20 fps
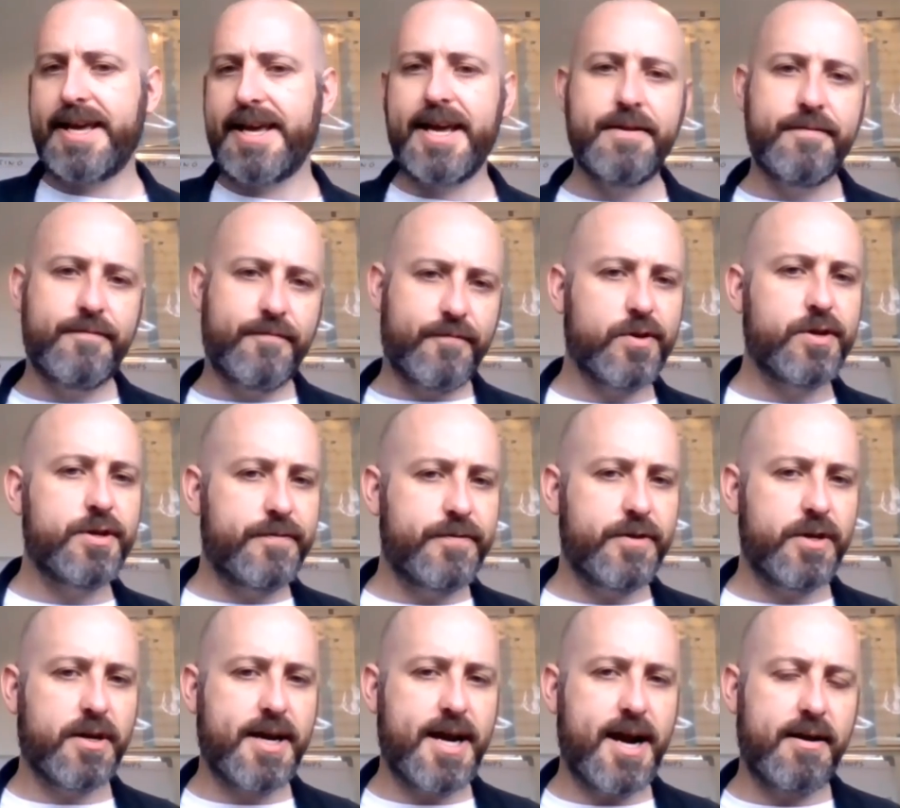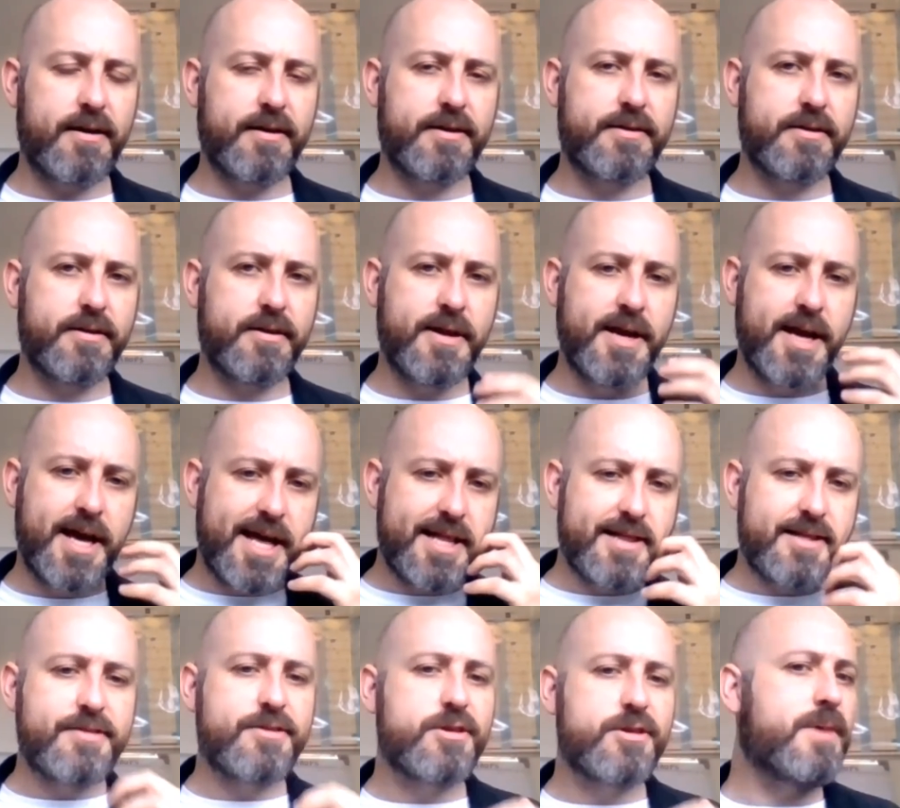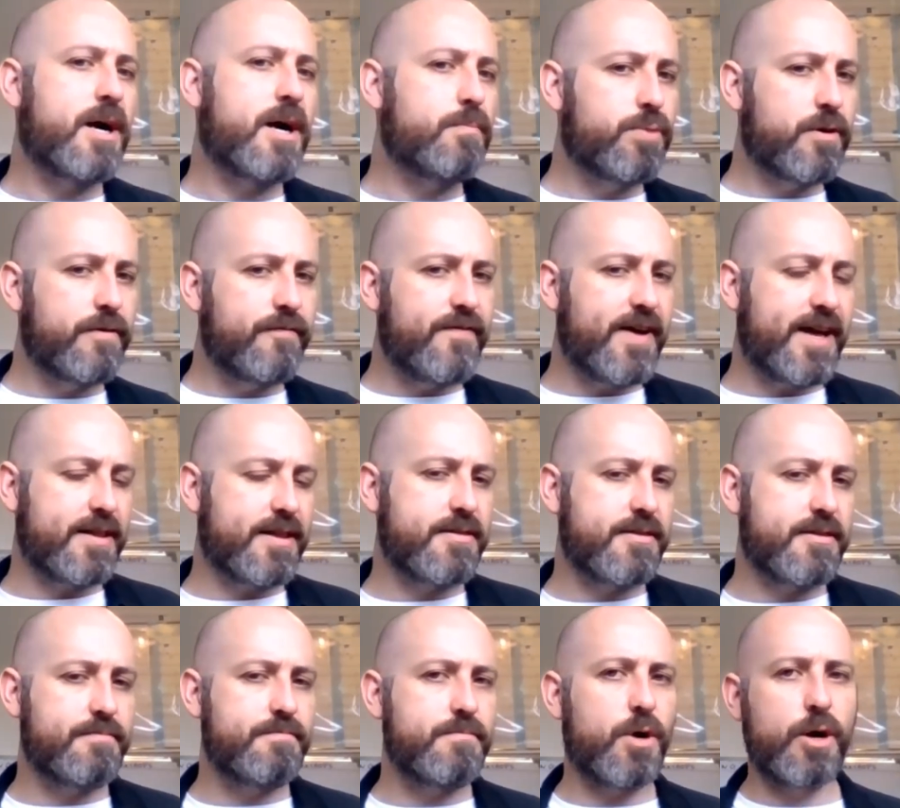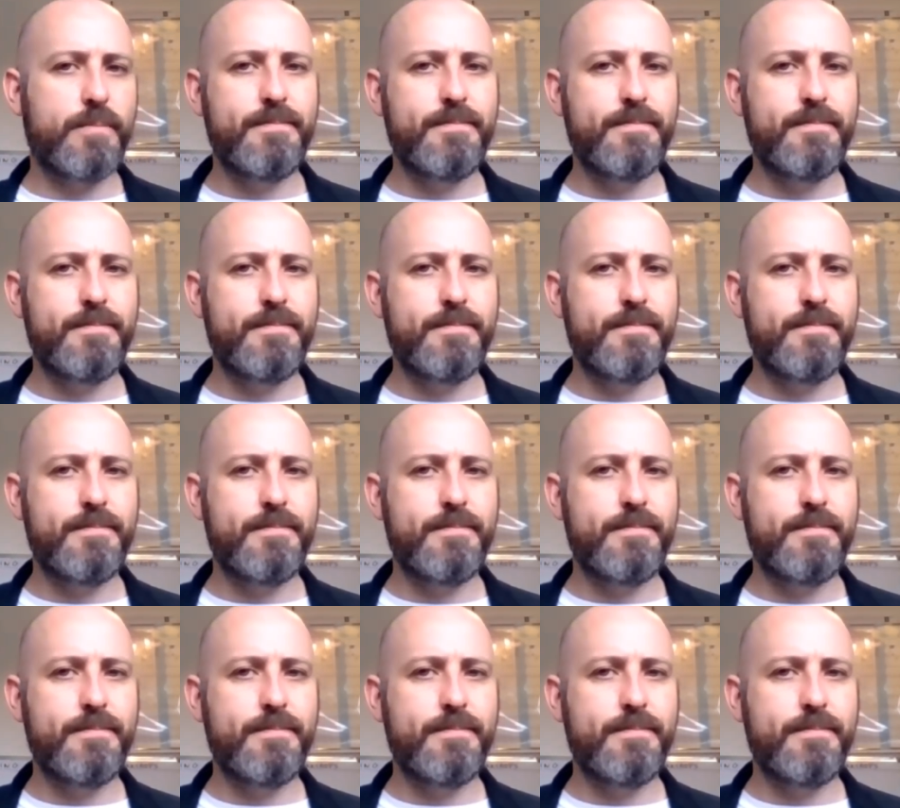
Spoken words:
in front of your character that somehow prevents them